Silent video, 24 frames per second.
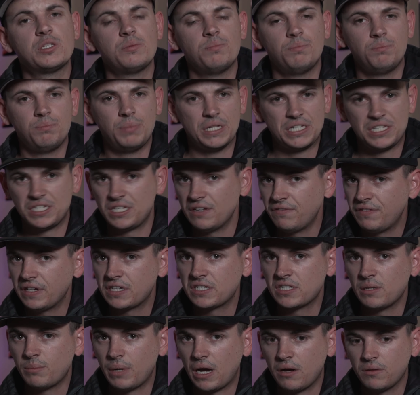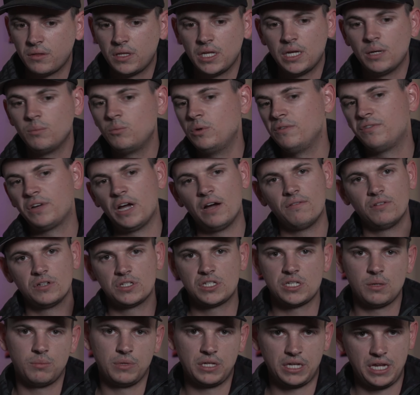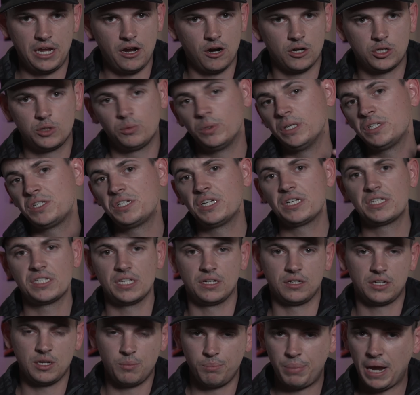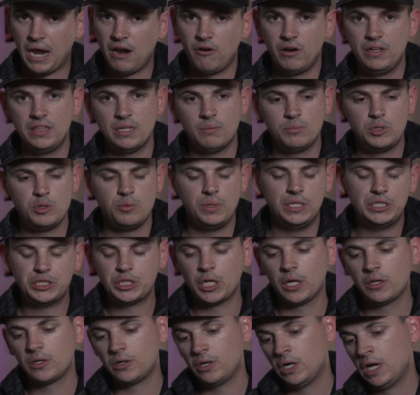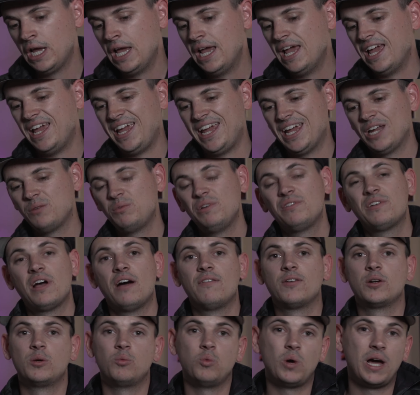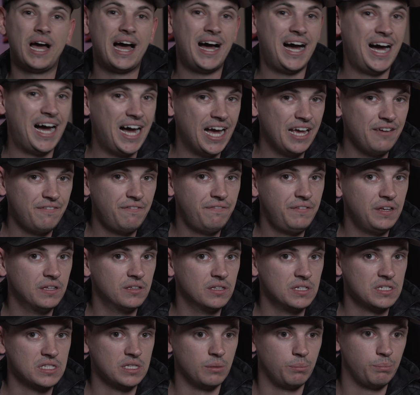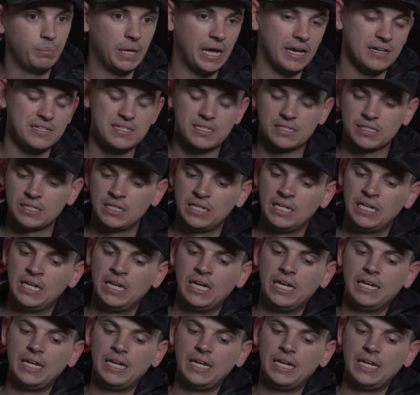the specifics about them, we've covered some of the characteristics and comparing them to each other, and we've covered what I feel is the best.